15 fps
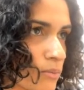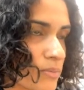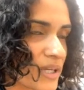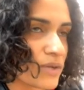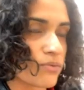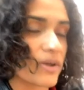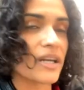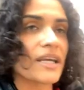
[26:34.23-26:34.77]

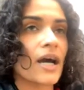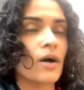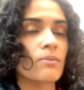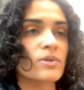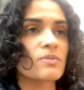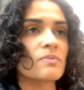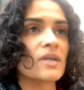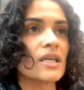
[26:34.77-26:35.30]
he really
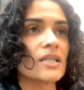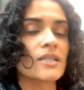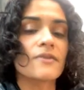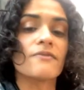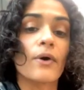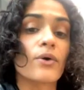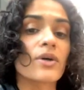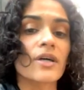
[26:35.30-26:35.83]
helped me to
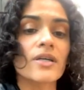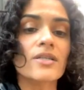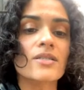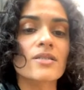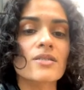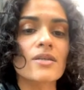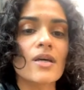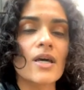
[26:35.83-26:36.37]
focus.
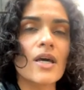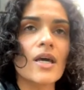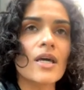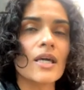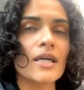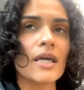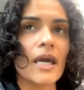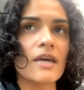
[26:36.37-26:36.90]

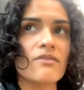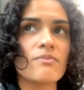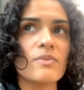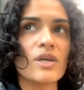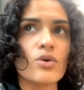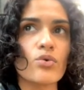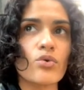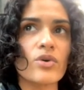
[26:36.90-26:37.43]
He gave
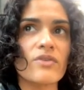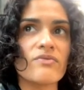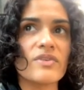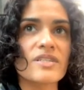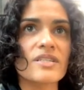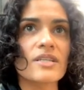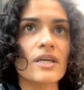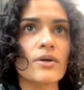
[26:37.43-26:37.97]
me all of the
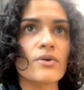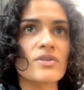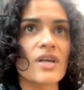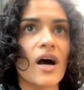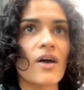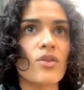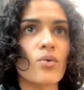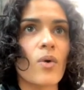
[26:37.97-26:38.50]
skills that
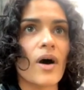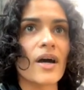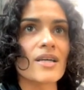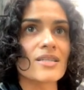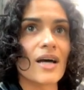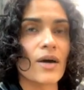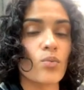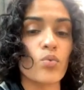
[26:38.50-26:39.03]
otherwise
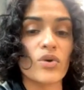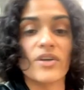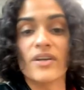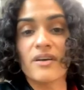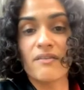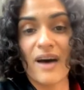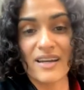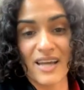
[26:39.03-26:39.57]
I wouldn't
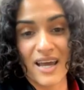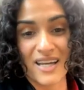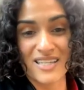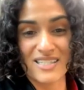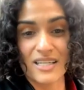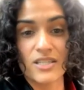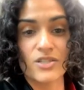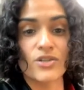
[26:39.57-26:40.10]
have had
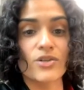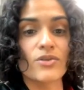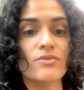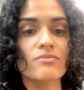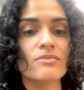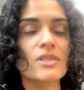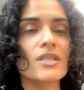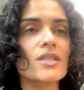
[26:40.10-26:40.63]
access to.
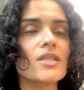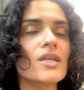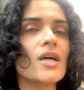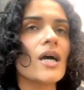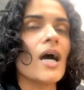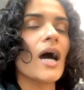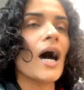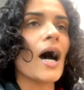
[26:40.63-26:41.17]

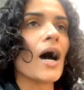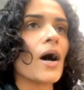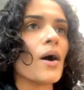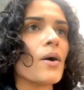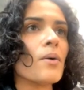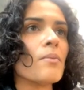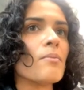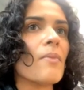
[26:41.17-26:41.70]

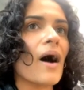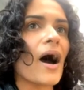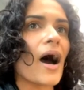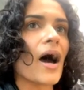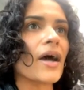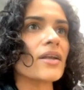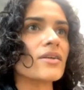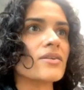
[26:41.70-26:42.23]

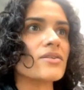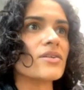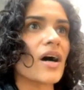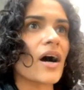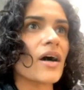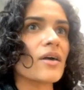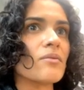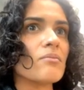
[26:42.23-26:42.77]
And
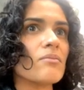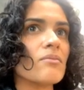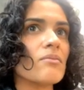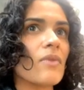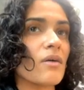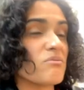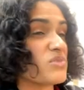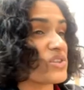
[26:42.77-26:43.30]

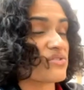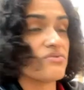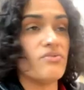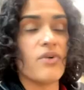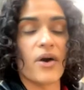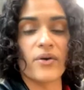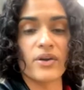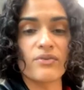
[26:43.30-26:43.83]
I'm just
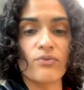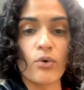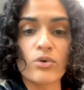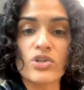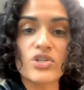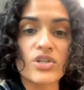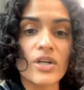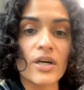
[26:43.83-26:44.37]
very
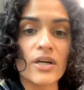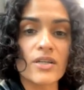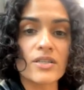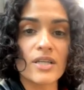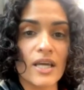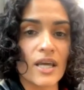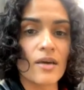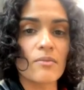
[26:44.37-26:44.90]
fortunate
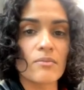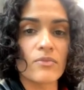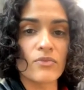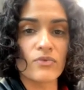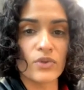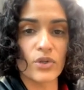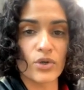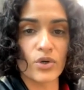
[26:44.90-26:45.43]
to him
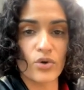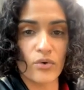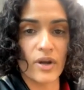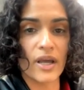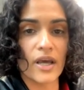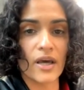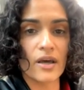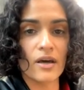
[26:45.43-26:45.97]
for the
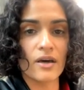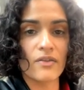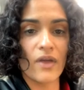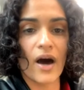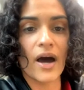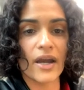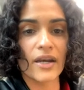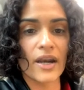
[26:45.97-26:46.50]
career that
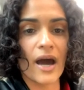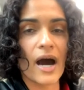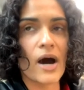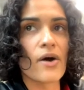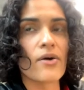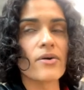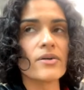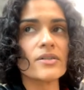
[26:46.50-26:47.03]
I
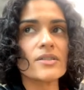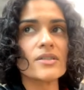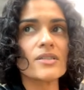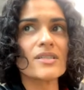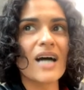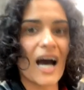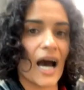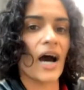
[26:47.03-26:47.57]
now
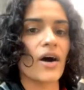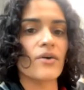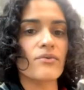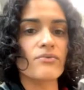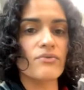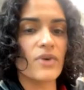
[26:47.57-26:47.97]
have.